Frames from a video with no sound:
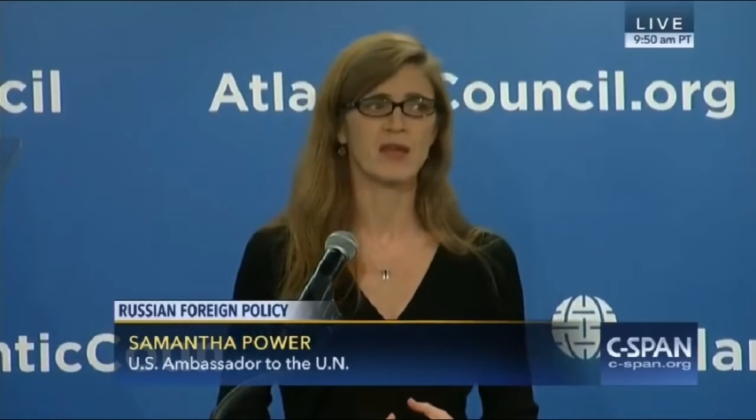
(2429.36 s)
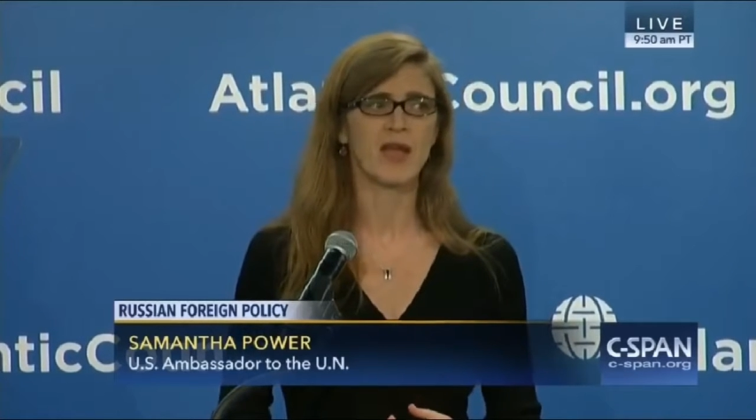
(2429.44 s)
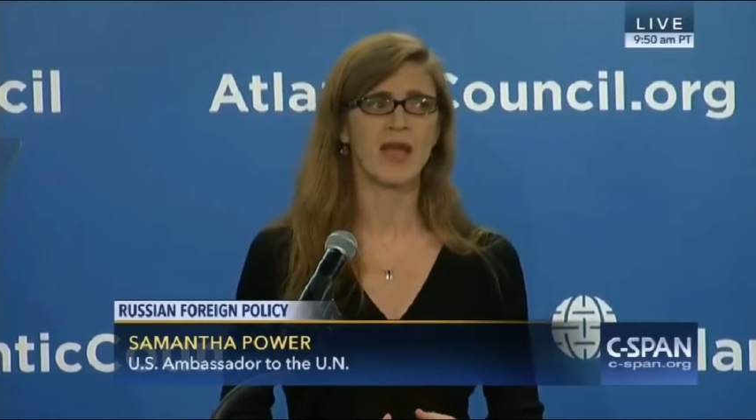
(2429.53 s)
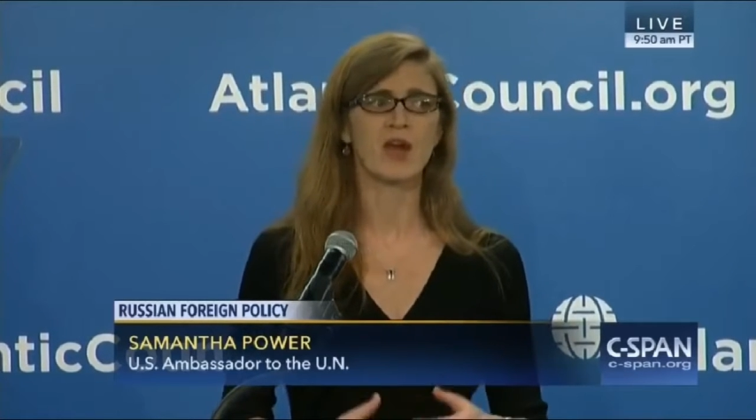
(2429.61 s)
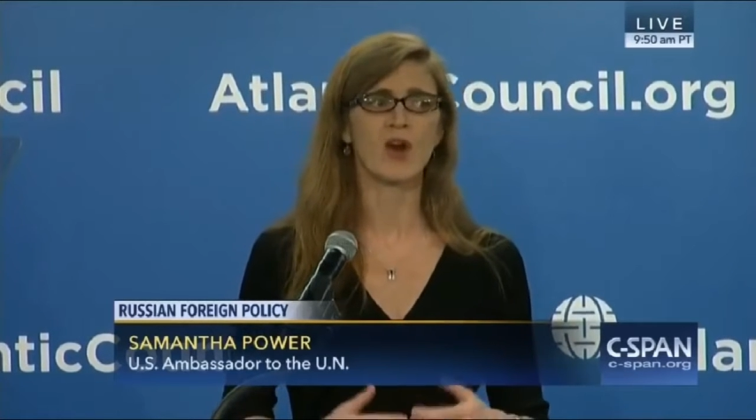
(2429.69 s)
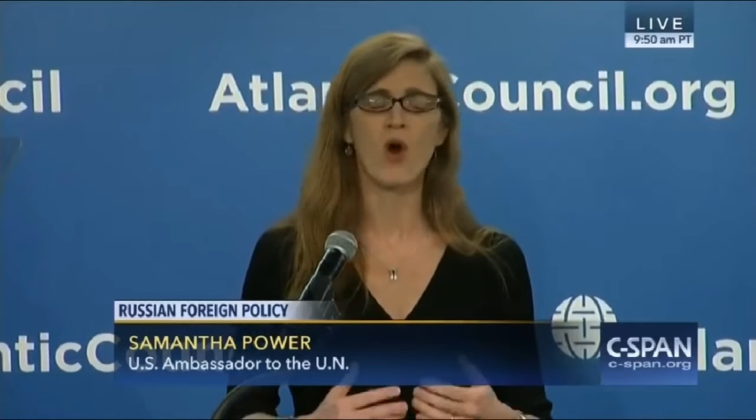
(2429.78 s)

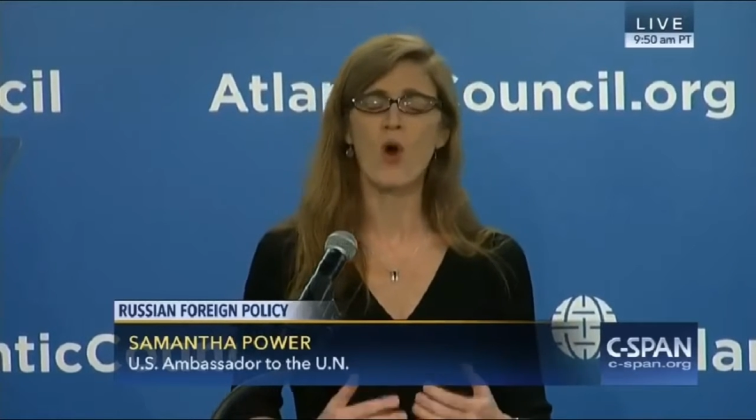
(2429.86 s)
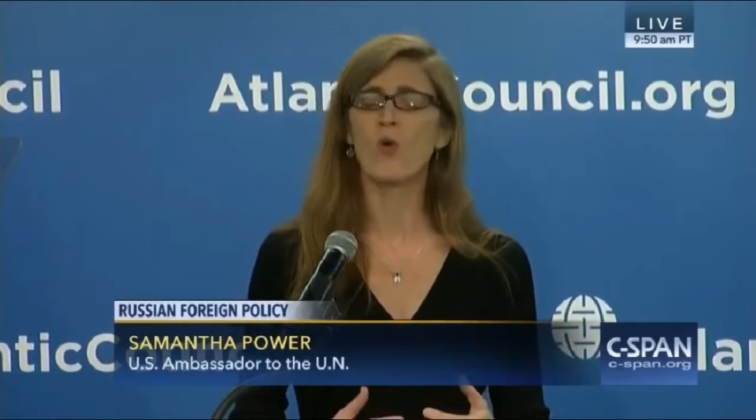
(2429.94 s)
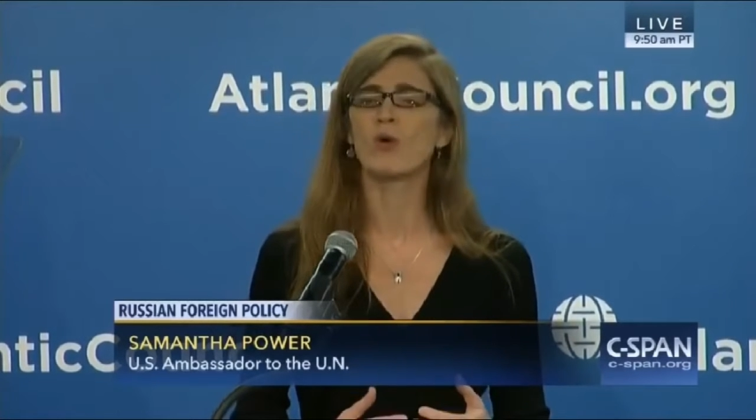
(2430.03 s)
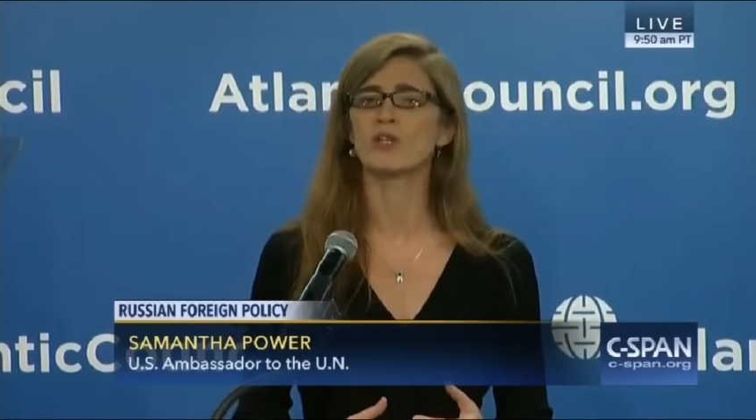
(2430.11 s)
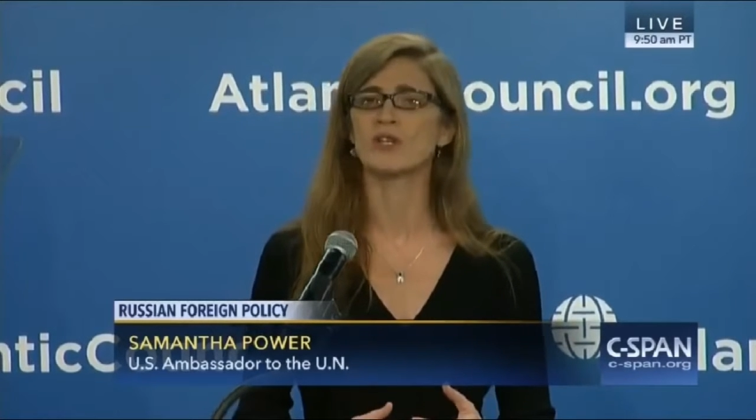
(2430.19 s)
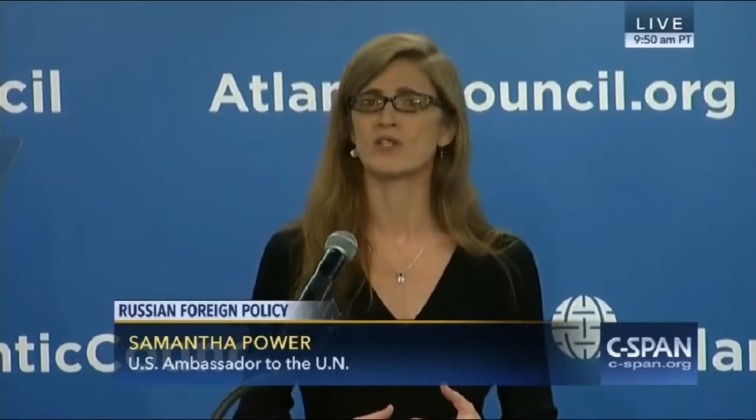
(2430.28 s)
and
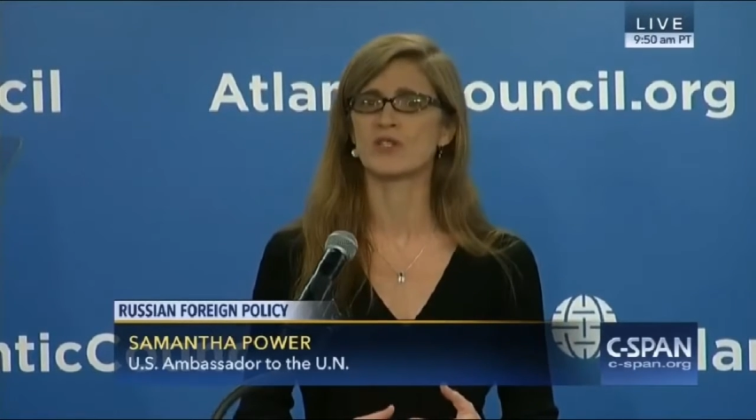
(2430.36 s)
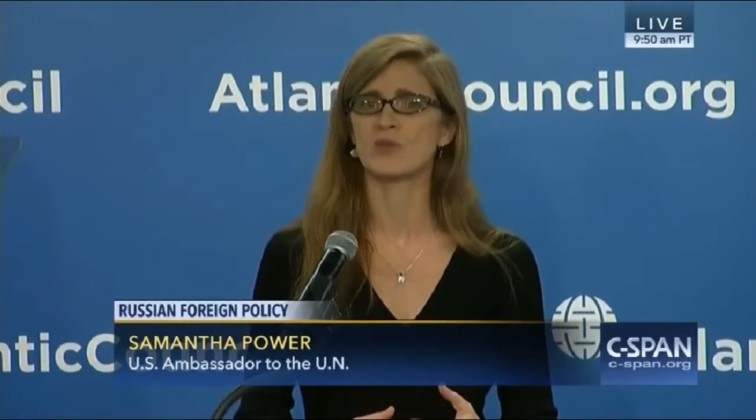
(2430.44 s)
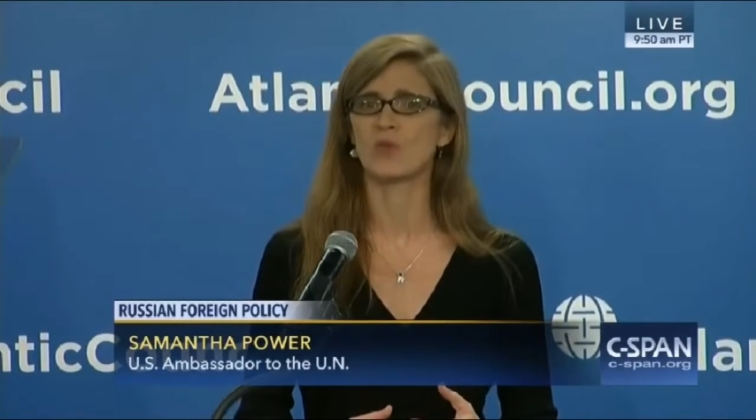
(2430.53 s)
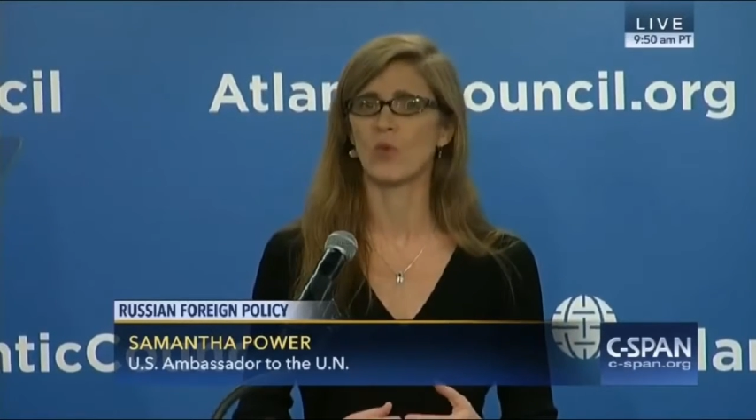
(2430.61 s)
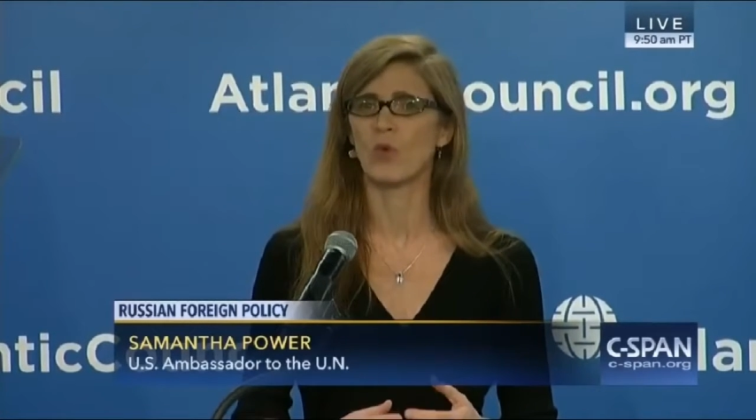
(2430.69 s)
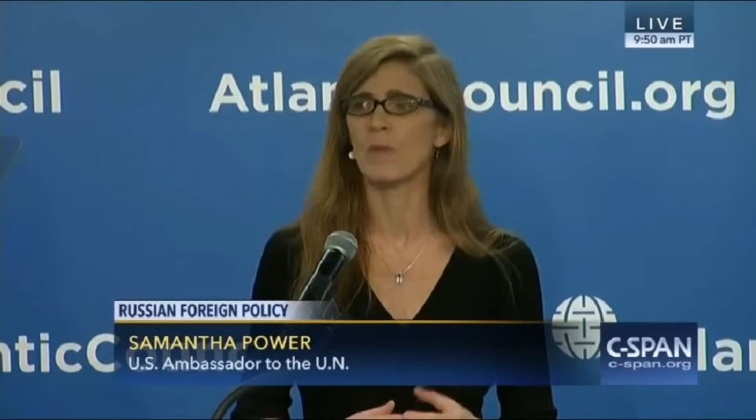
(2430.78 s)
always
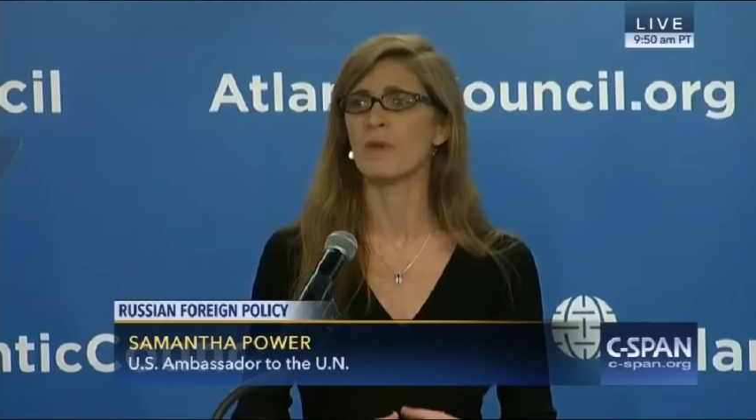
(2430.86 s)
will